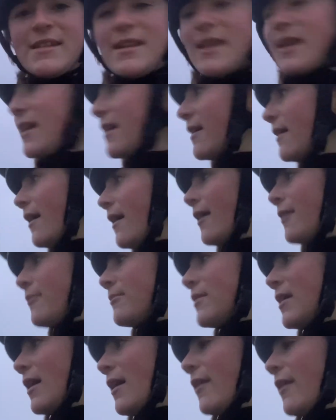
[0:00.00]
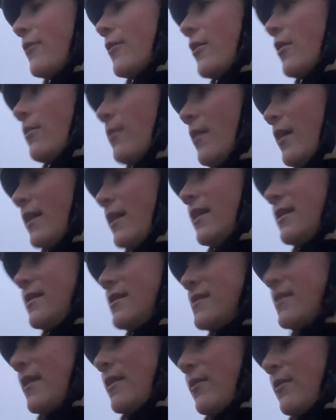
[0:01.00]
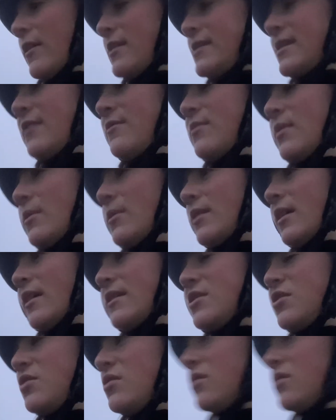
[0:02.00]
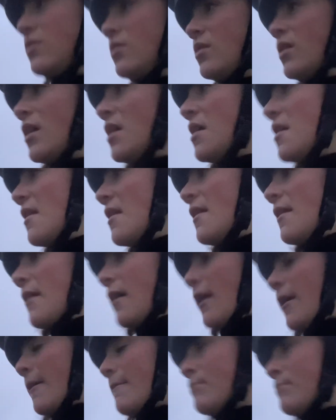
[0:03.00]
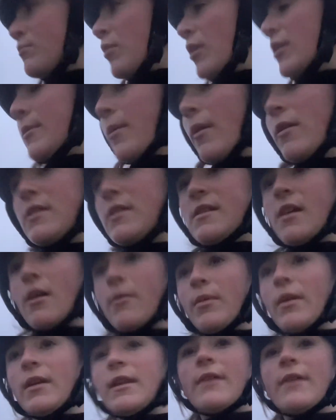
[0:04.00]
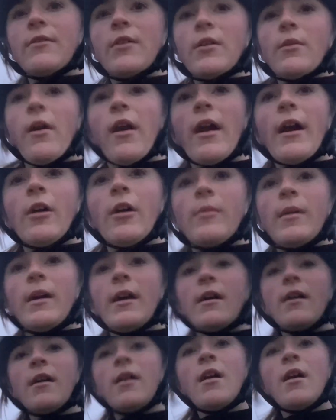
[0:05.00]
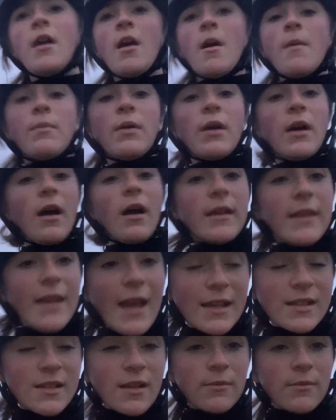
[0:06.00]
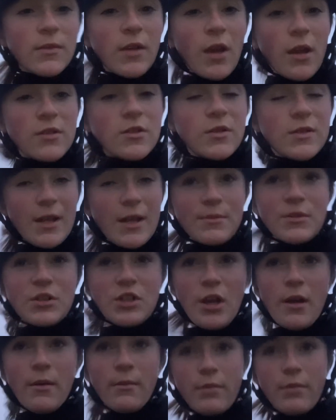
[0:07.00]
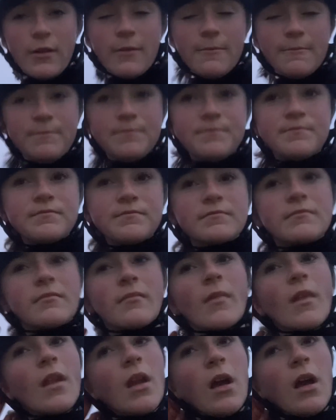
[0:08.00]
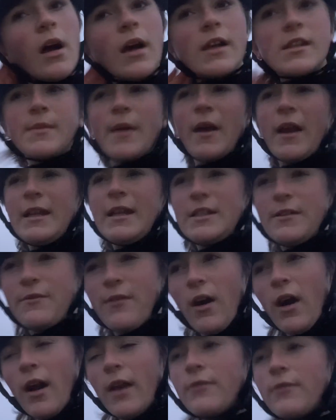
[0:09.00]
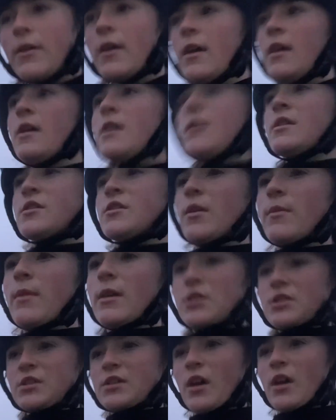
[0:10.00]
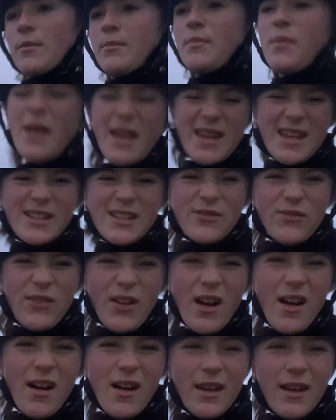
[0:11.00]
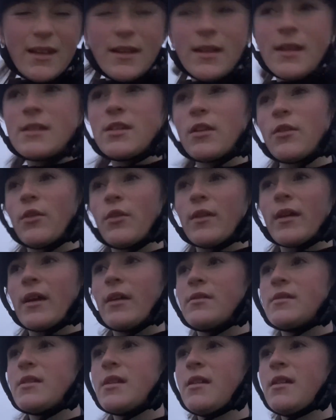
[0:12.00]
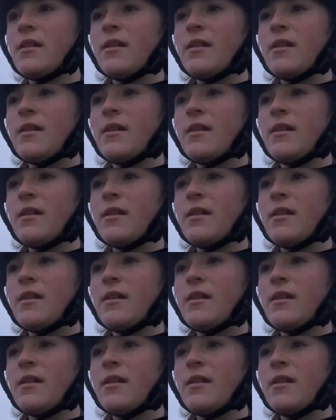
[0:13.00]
Yeah, I forgot mine. It doesn't sound very safe, but when I do bring the ponies up, I never wear a helmet. But yes, I'm going to attempt to jump. It's about 85. So I might just die, but it's fine. It's just all the hands.